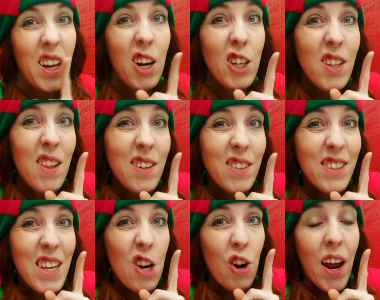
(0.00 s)
here's a little
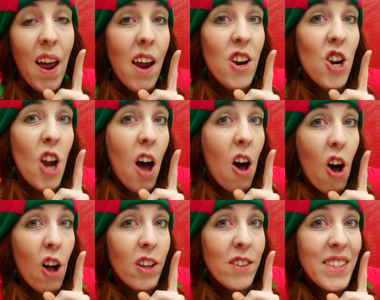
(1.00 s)
secret. Not
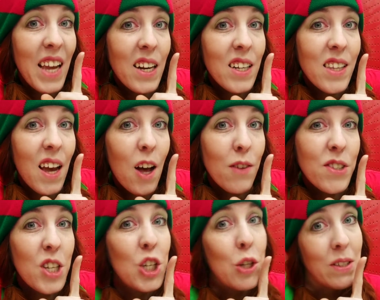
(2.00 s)
all of Santa's
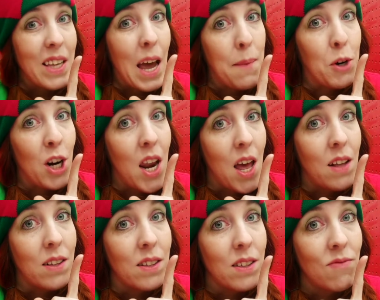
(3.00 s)
elves use hammer and
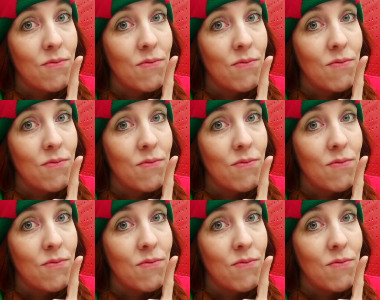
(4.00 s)
nails.